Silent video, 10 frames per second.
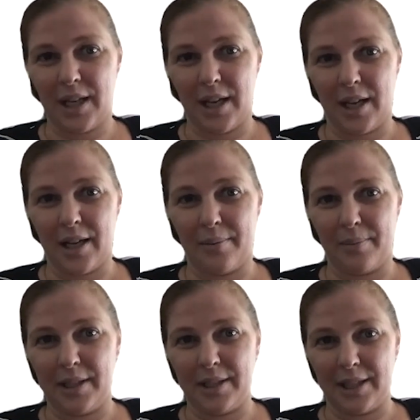um,
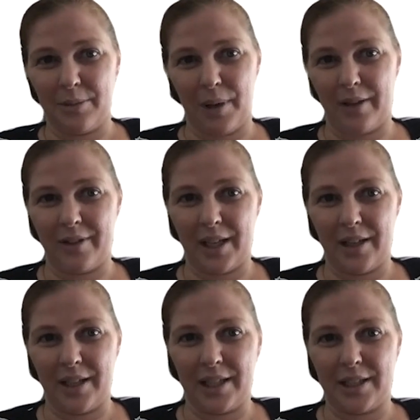into the pelvic
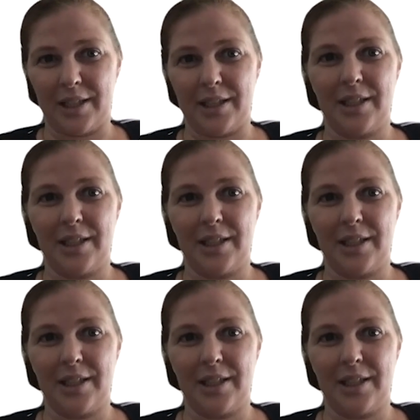area to